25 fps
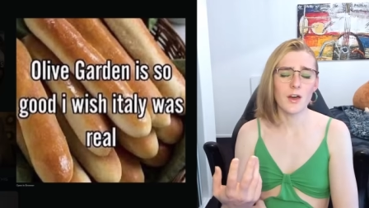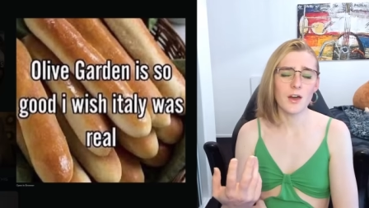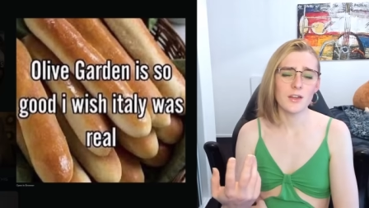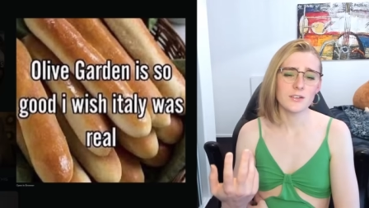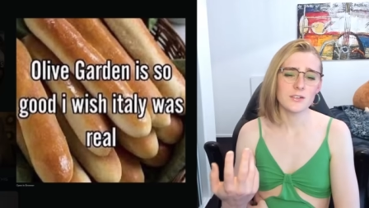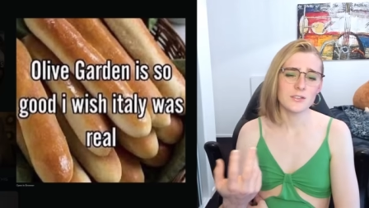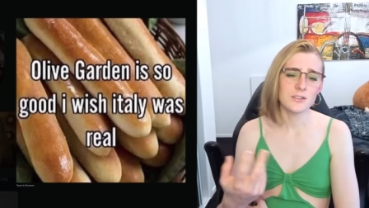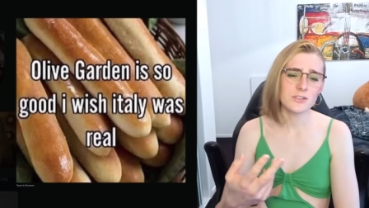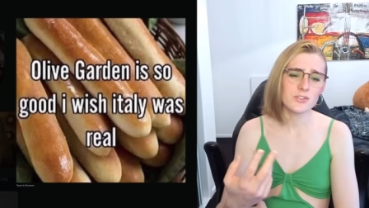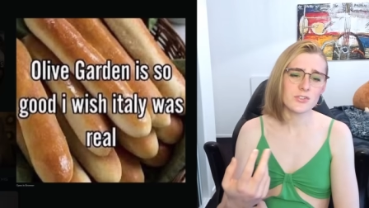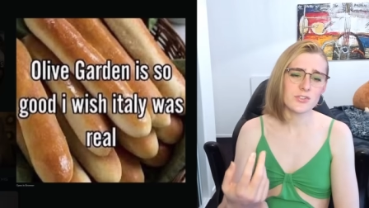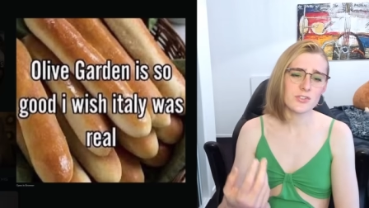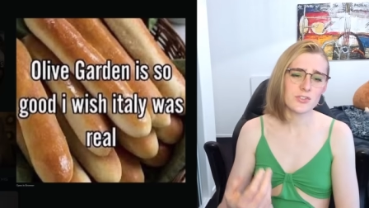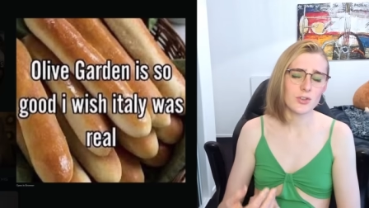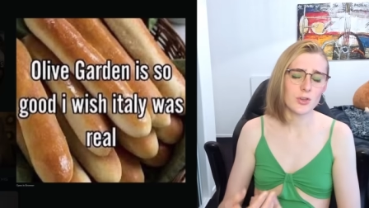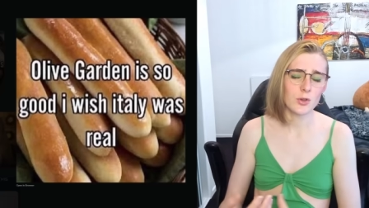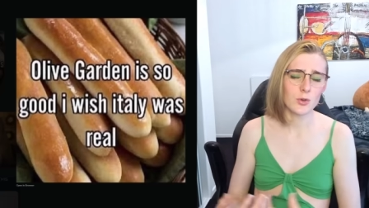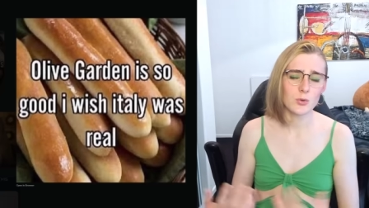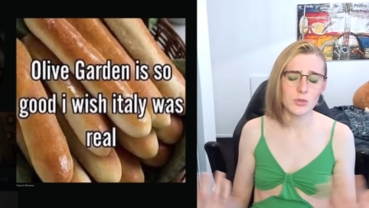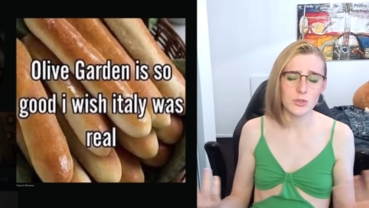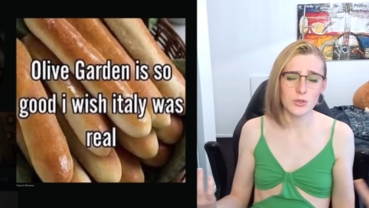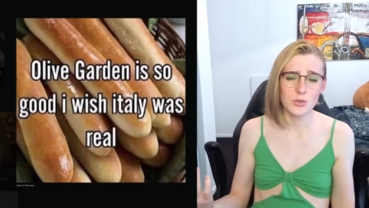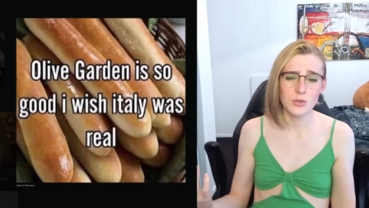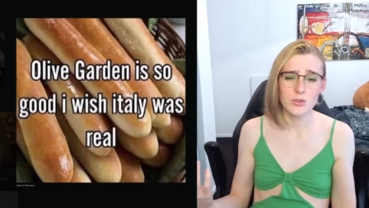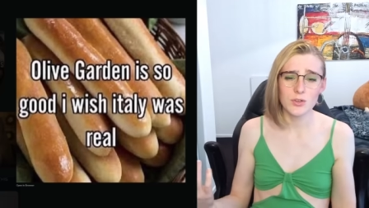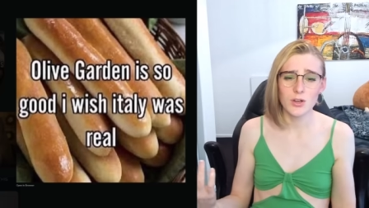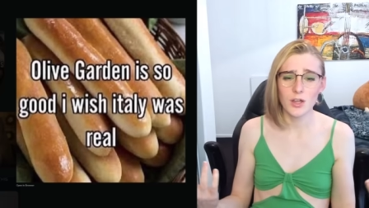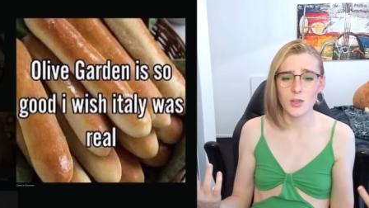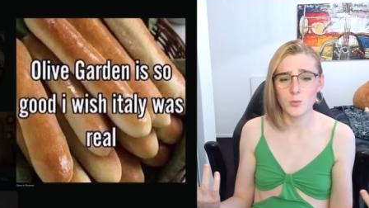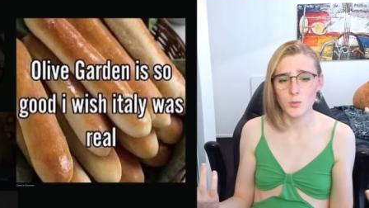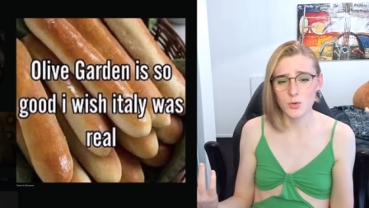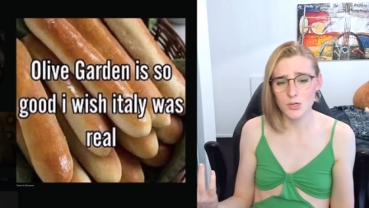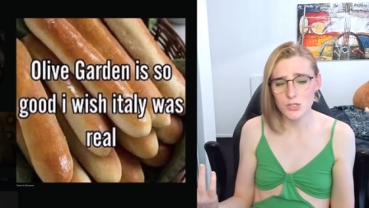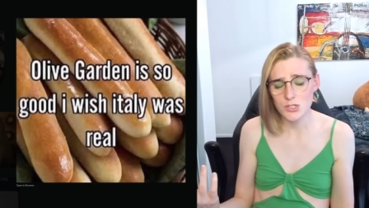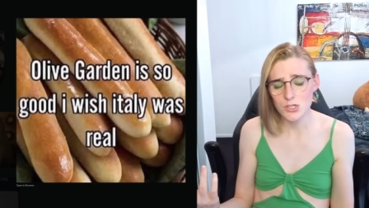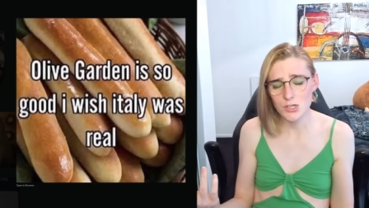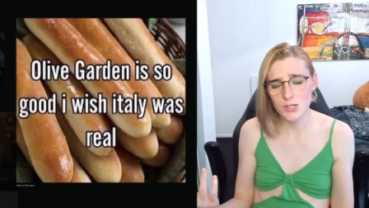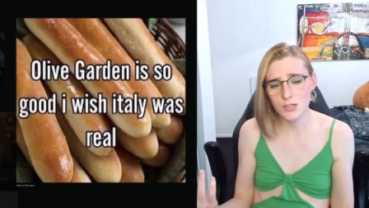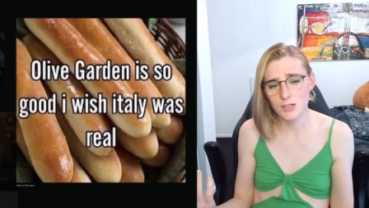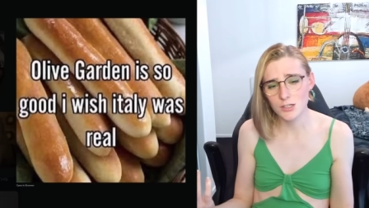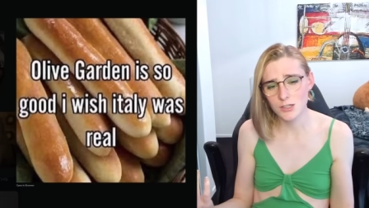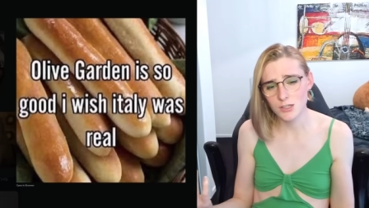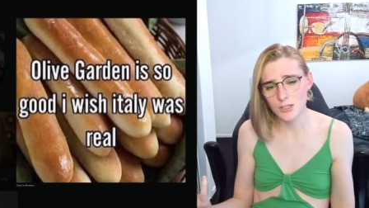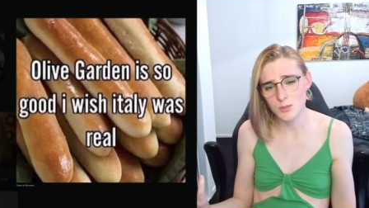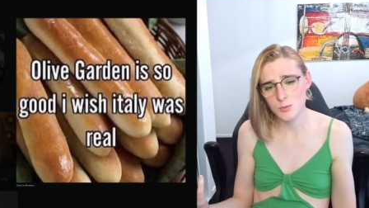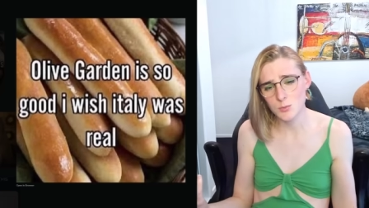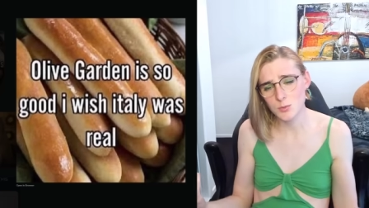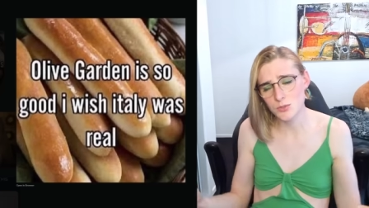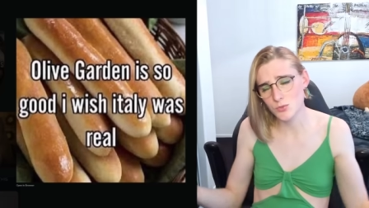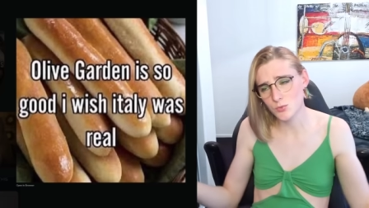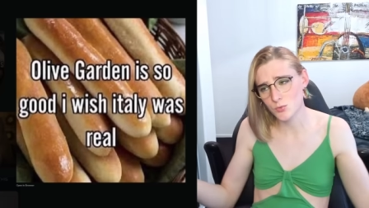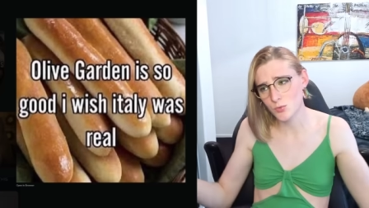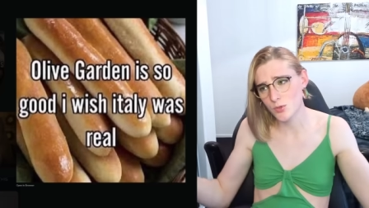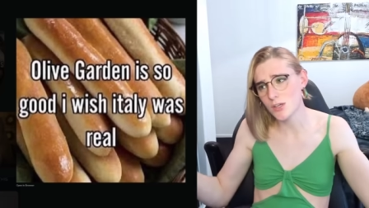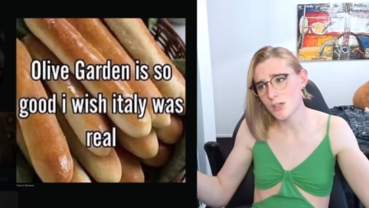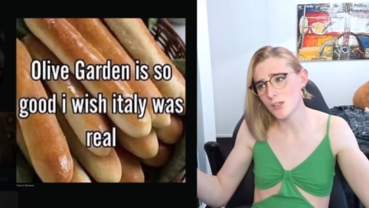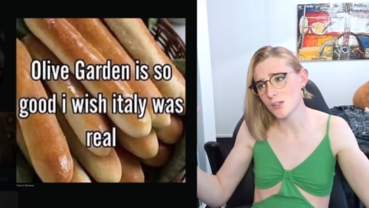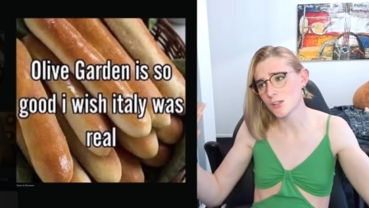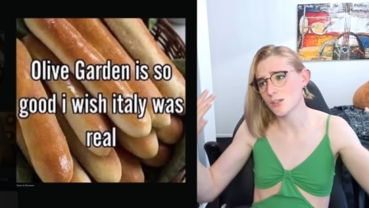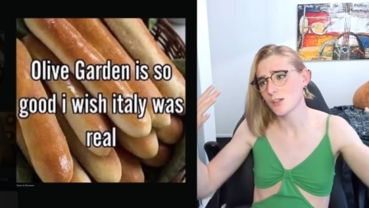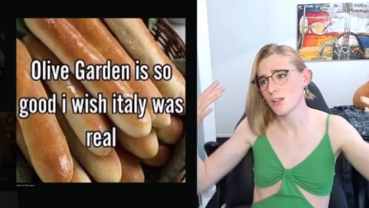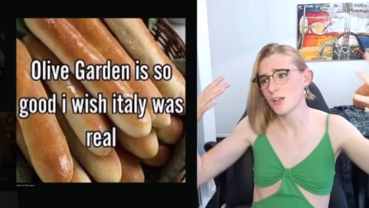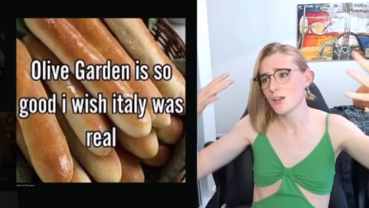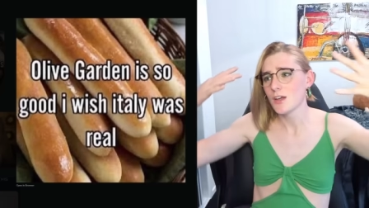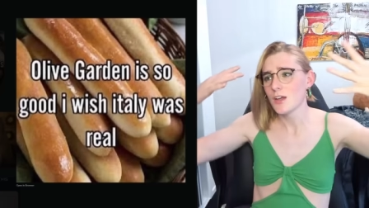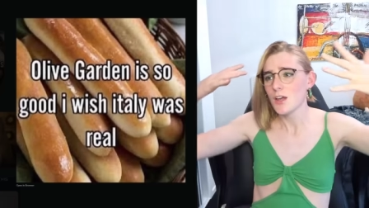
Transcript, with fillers: Garden is so good. I wish Italy was real.